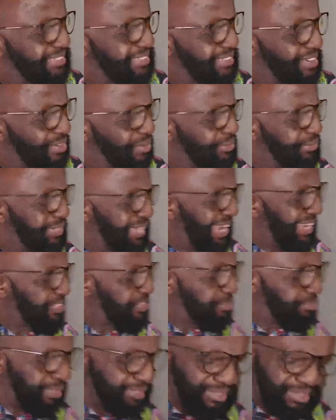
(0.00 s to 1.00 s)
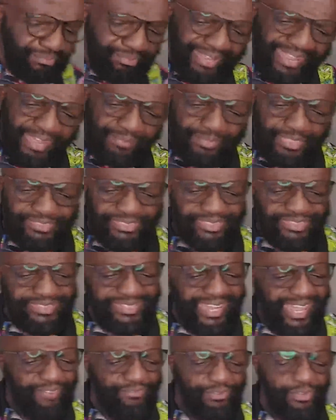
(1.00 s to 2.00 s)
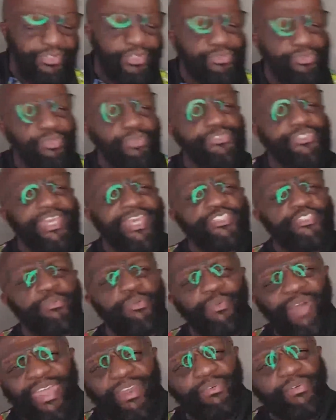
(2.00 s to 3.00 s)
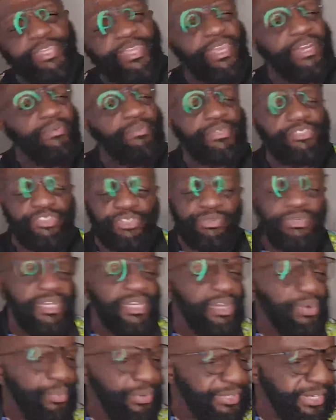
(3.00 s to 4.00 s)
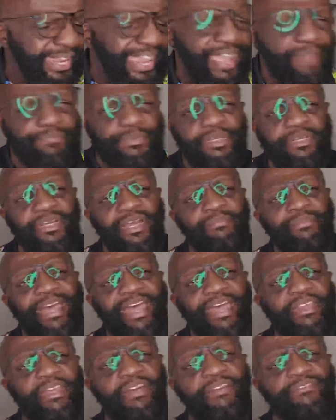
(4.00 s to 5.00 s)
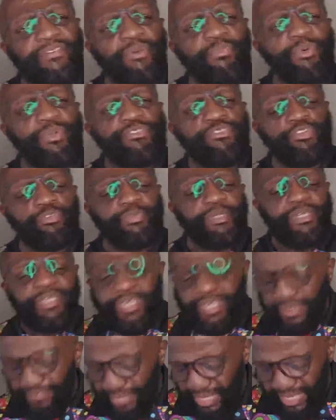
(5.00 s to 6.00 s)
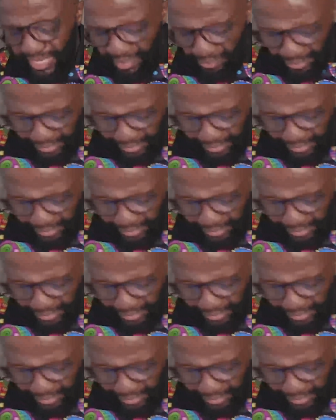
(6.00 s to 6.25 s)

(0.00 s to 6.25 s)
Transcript: the Old Testament commandments is not for the New Testament. Well, I don't care what you what camp you come out of or what you believe,